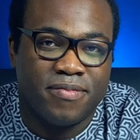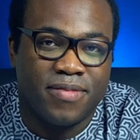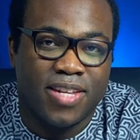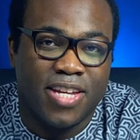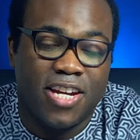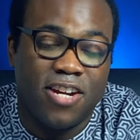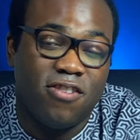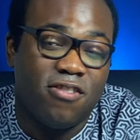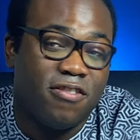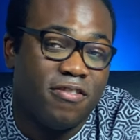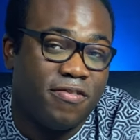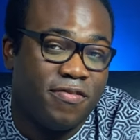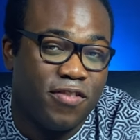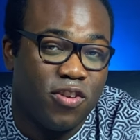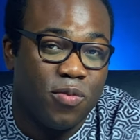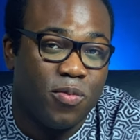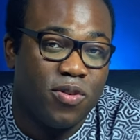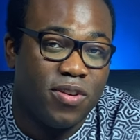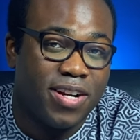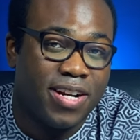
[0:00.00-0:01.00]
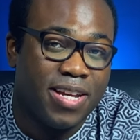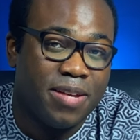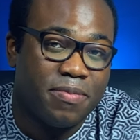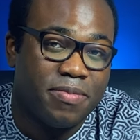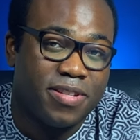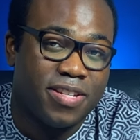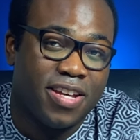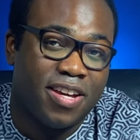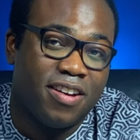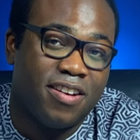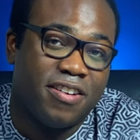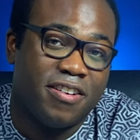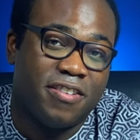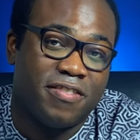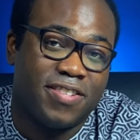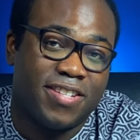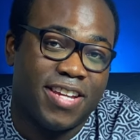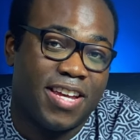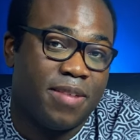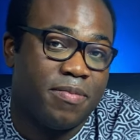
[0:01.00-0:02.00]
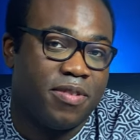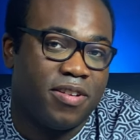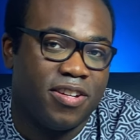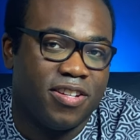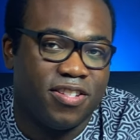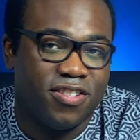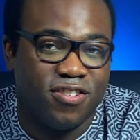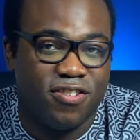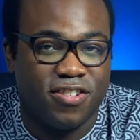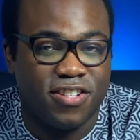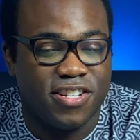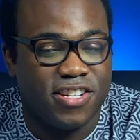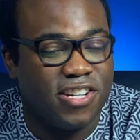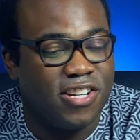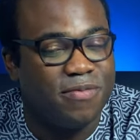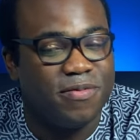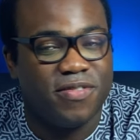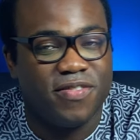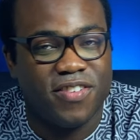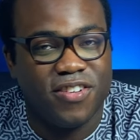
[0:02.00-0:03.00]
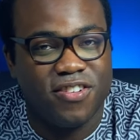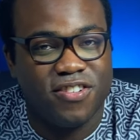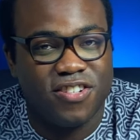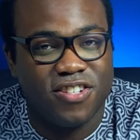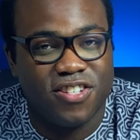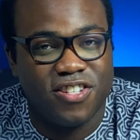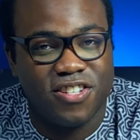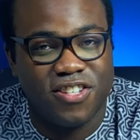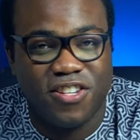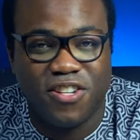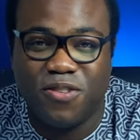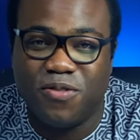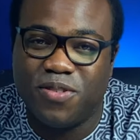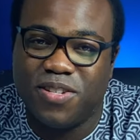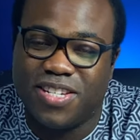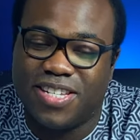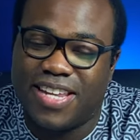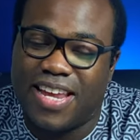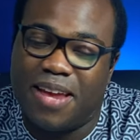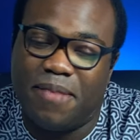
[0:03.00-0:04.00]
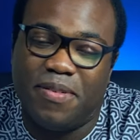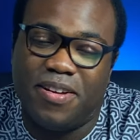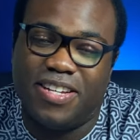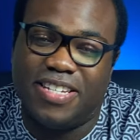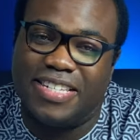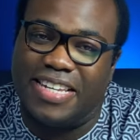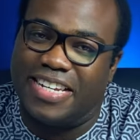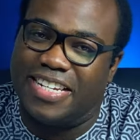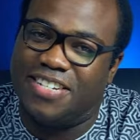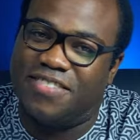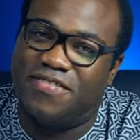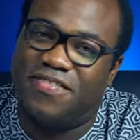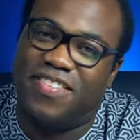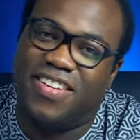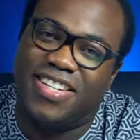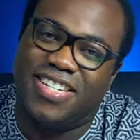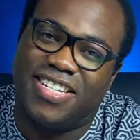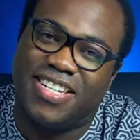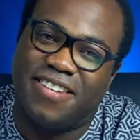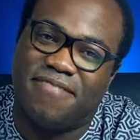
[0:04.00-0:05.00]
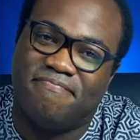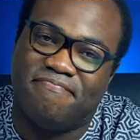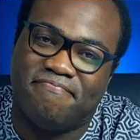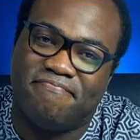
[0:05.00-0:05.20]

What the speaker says: Here are a few more clips that I have stabilised using Lumafusion's new stabilisation feature.